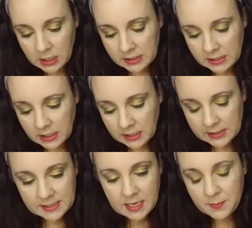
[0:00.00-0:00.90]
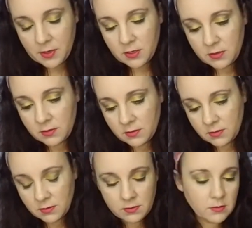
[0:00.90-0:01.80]
It's a deluxe sample. How
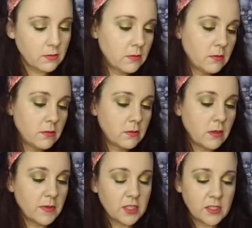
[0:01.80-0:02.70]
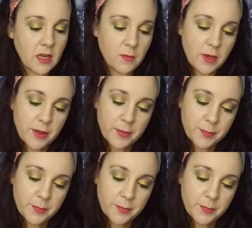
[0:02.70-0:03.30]
much does it come with?